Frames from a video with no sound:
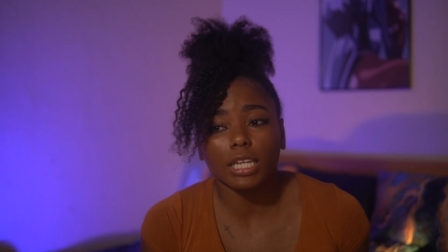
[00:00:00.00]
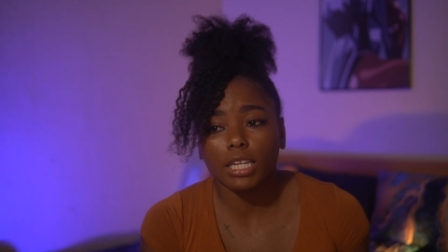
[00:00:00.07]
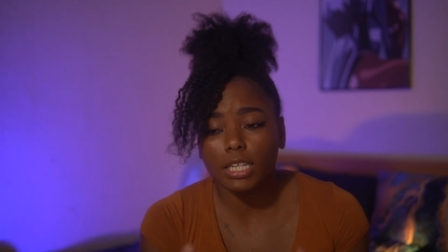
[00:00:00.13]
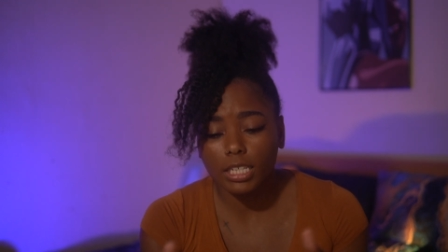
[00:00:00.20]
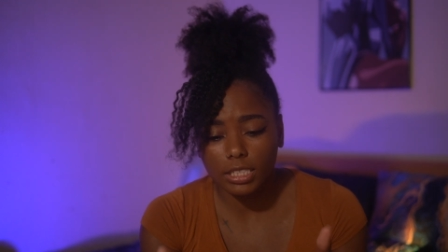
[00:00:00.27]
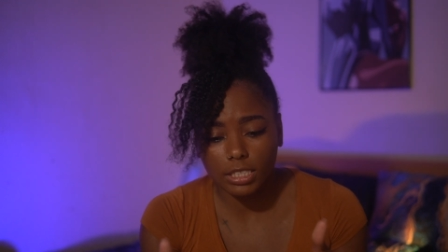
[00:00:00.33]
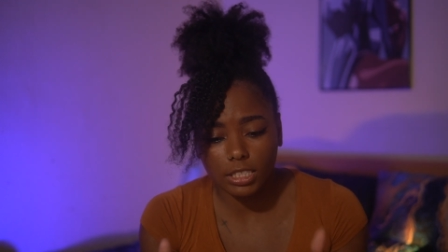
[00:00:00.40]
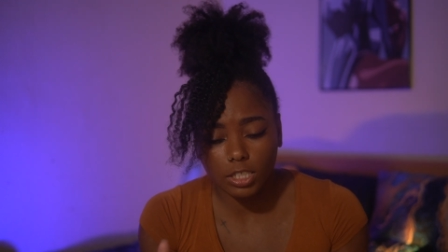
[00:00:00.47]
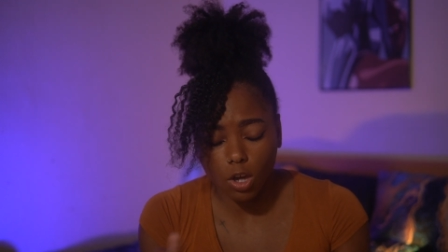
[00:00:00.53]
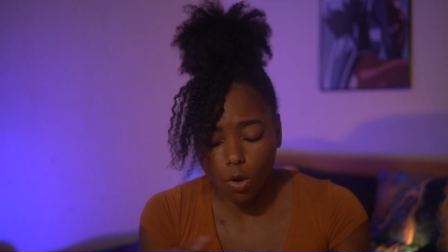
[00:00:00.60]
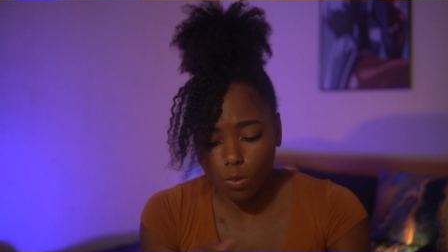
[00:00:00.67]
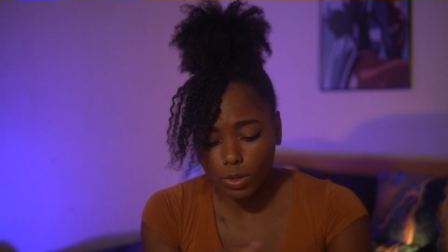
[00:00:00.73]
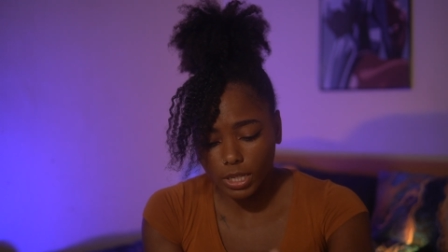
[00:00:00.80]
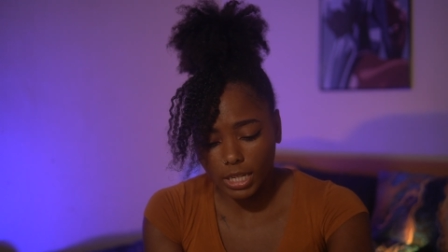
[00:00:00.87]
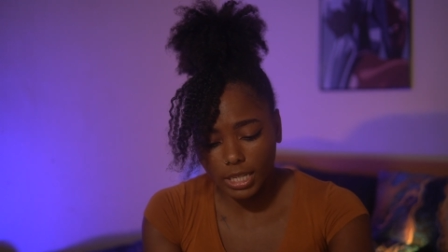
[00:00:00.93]
It is
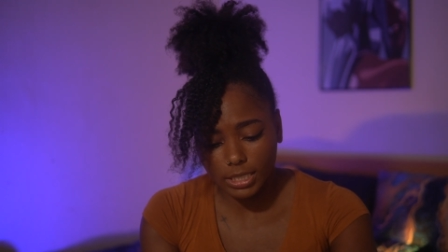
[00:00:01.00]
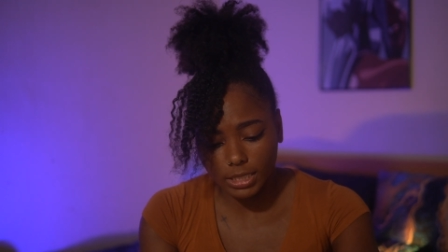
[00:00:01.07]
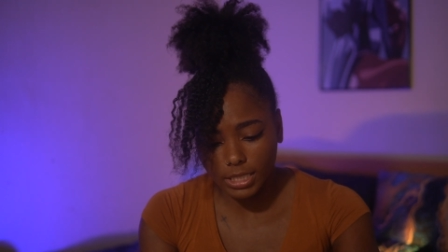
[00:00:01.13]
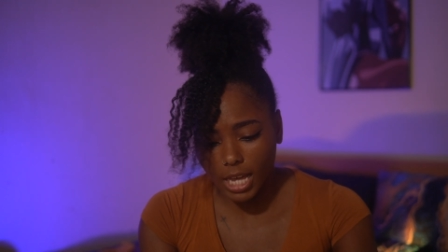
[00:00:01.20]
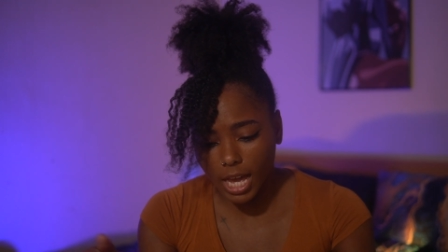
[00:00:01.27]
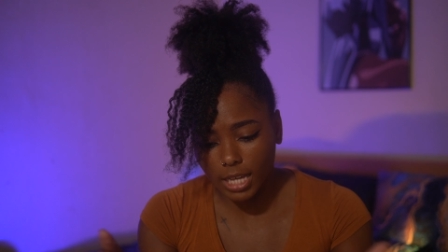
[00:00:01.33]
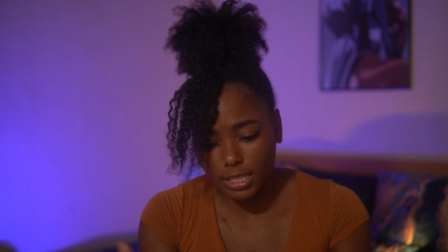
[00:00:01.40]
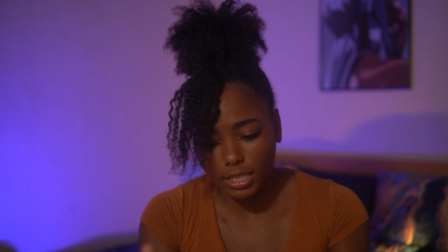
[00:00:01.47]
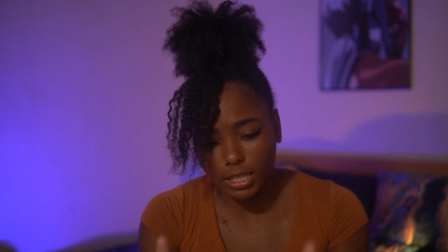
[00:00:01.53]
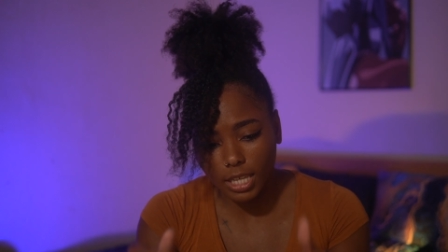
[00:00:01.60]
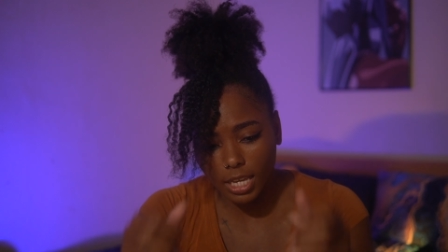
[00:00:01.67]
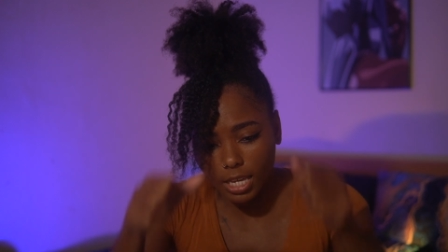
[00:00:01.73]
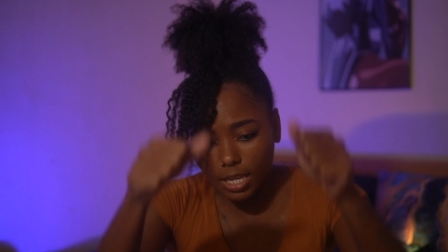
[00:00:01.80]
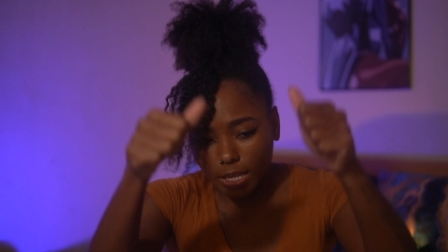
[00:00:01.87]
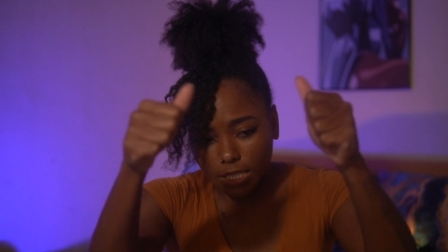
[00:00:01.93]
going inside the
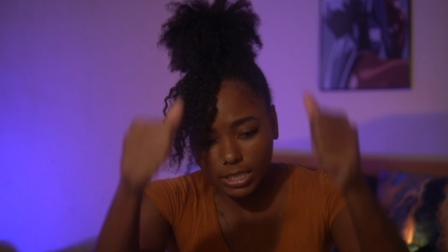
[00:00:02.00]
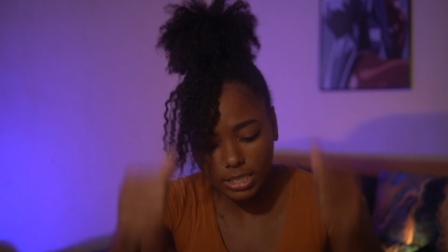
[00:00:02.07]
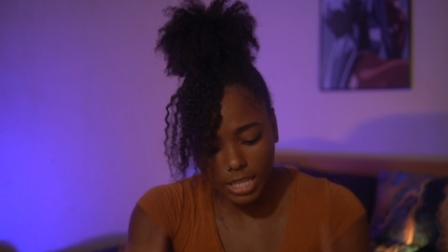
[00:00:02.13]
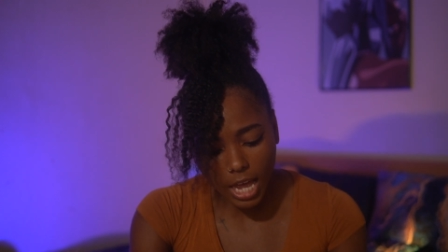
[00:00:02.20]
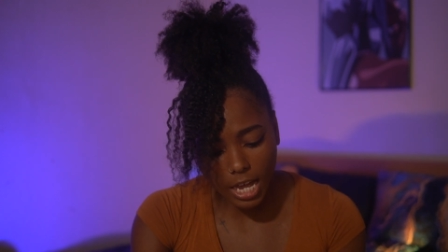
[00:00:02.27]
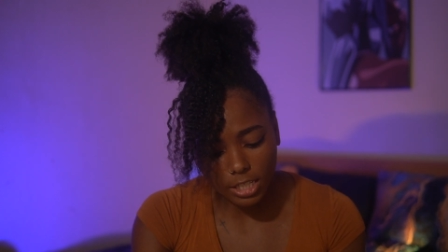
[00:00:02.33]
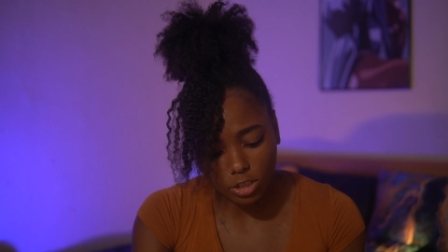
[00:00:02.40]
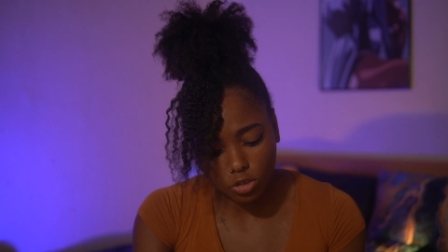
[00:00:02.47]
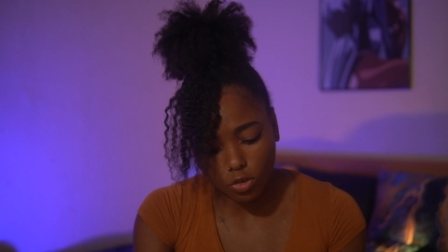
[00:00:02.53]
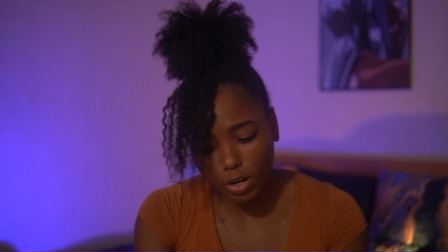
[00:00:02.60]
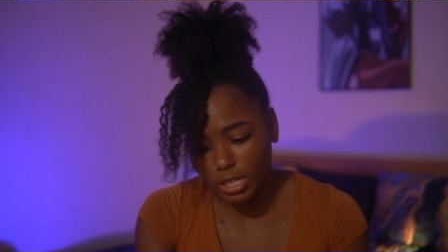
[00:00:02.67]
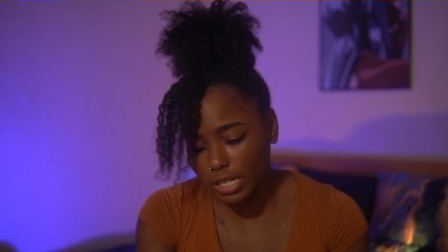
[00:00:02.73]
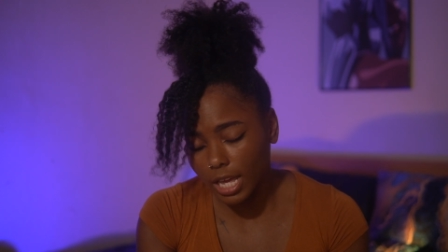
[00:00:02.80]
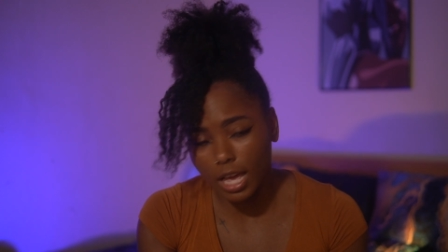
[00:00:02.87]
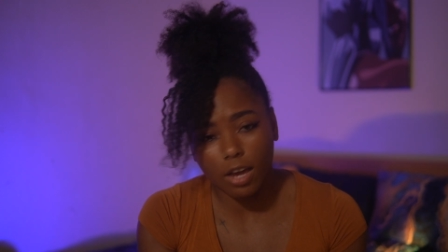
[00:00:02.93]
thing. It slides
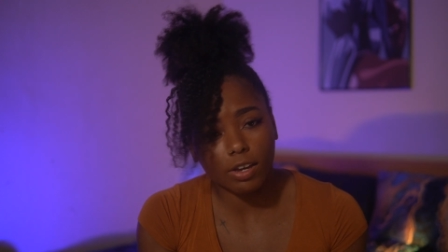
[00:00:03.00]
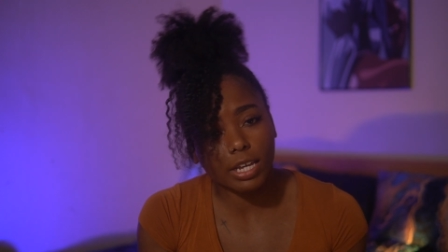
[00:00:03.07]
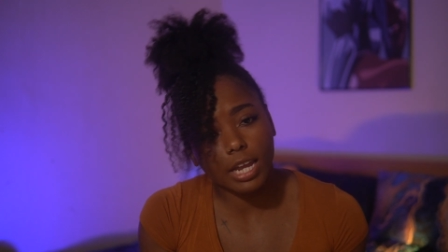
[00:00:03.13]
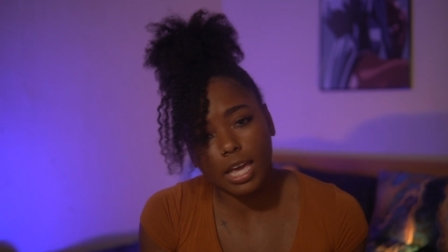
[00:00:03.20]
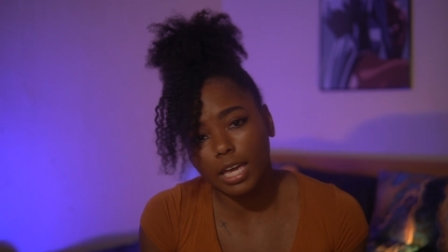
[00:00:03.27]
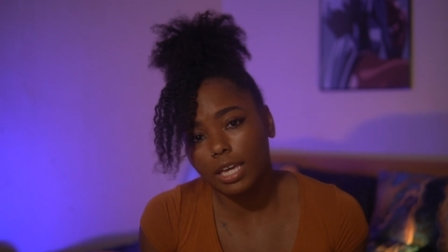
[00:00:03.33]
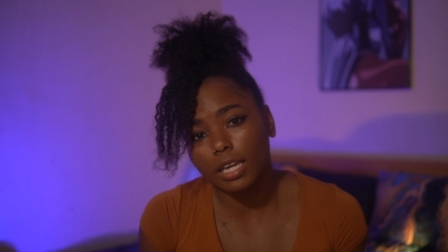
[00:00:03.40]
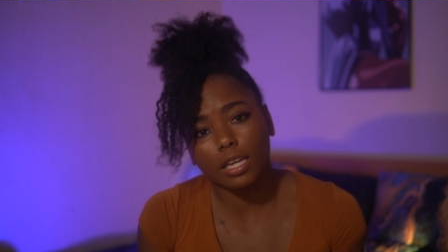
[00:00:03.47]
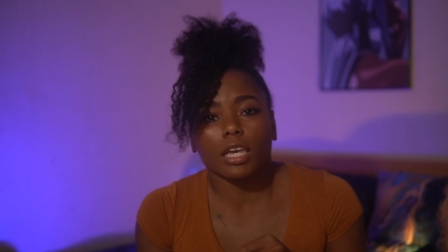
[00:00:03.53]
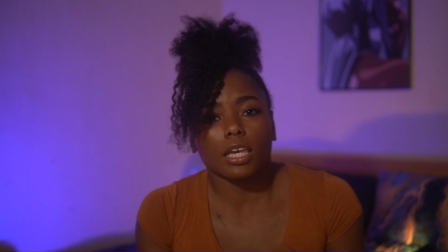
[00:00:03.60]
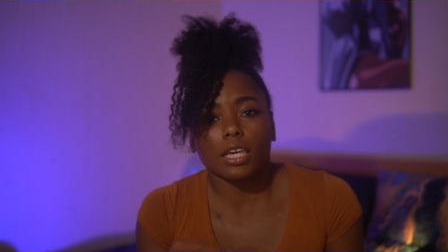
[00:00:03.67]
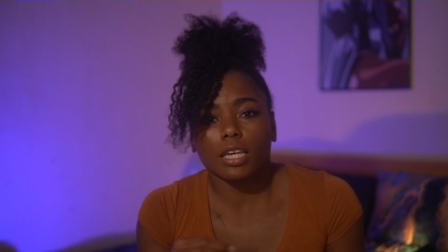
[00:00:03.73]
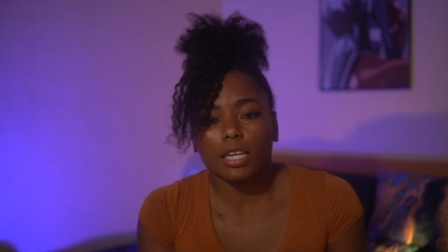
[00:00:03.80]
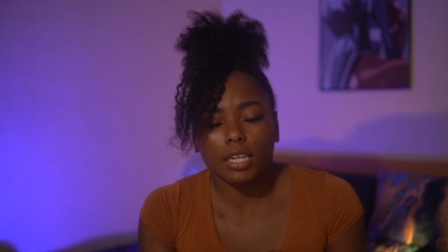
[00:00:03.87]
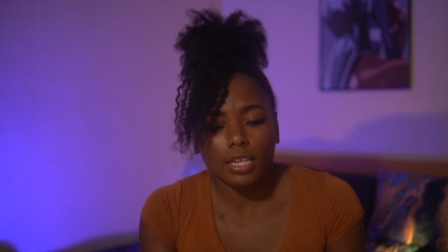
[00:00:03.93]
straight down. It ain't.
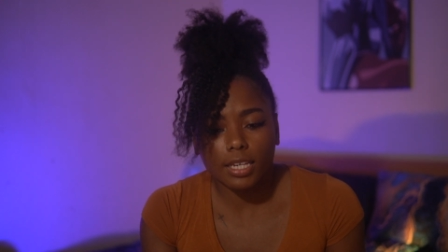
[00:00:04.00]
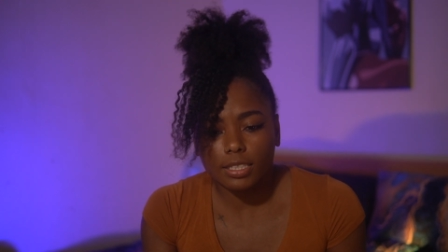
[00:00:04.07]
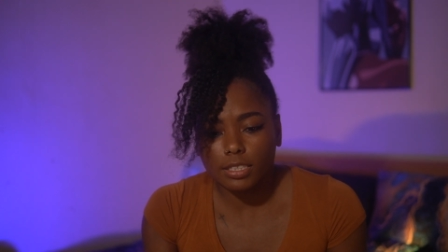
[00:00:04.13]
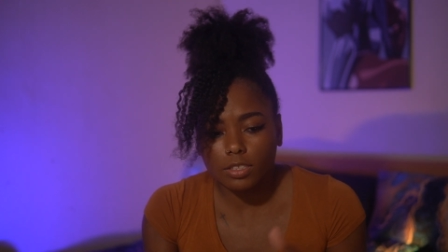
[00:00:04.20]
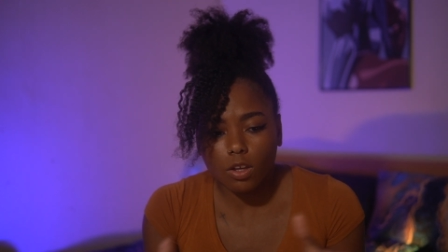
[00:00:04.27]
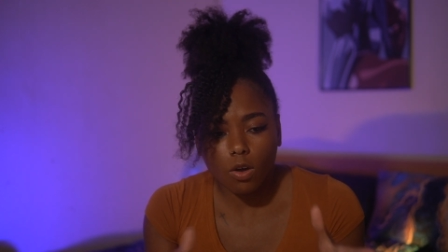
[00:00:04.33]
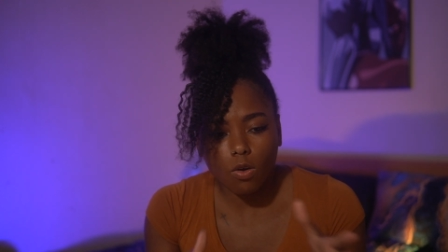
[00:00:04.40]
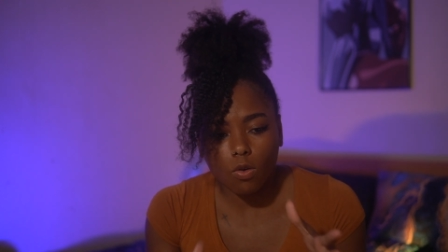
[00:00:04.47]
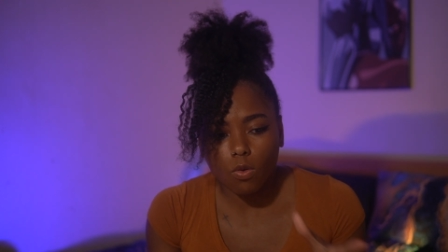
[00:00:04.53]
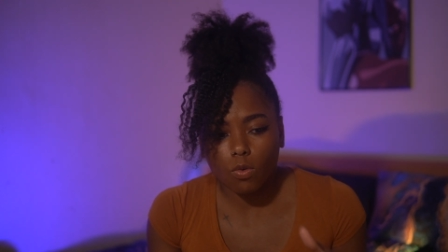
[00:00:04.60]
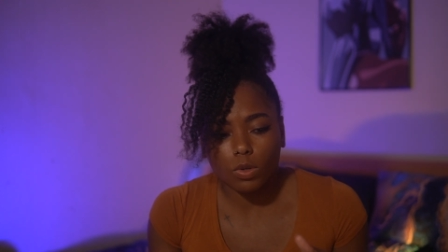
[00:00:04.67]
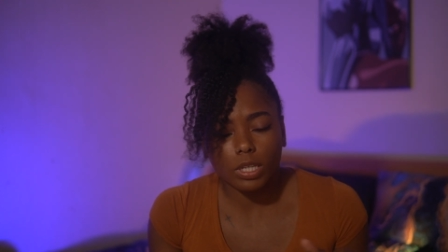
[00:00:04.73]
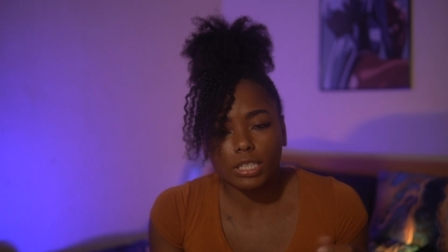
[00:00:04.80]
it's no.